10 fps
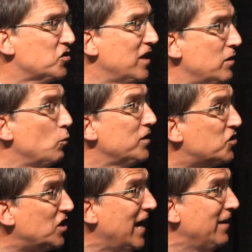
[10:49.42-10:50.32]
then we
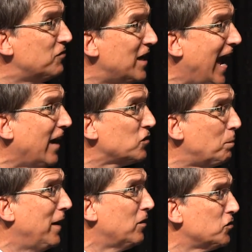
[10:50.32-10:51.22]
save
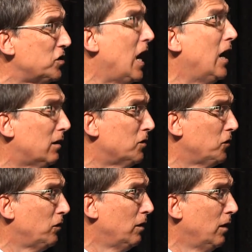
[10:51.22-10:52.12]
taxpayers' dollars.